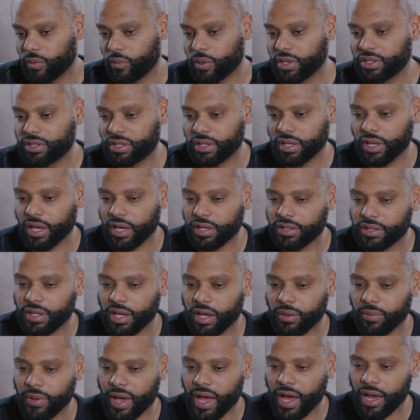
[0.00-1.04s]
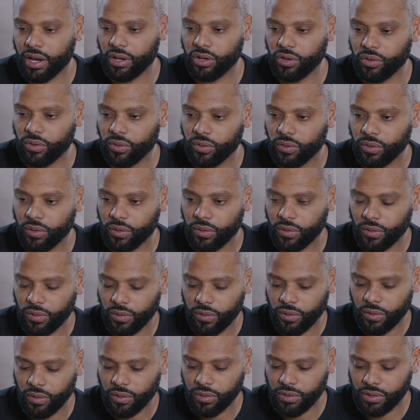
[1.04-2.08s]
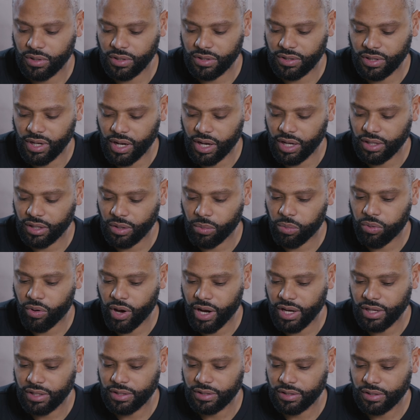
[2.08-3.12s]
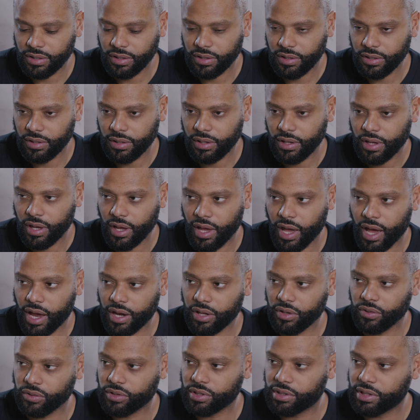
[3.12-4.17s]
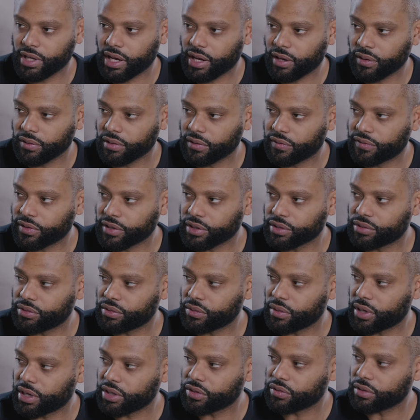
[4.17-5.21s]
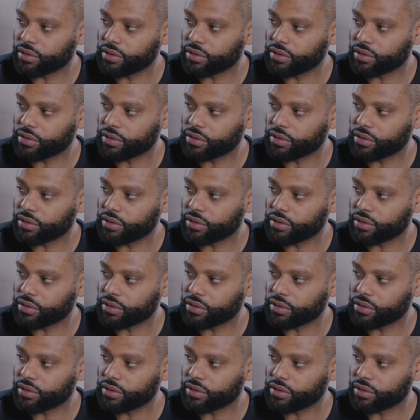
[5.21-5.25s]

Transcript: What's the next step? How do you decide the price? How do you sell the first two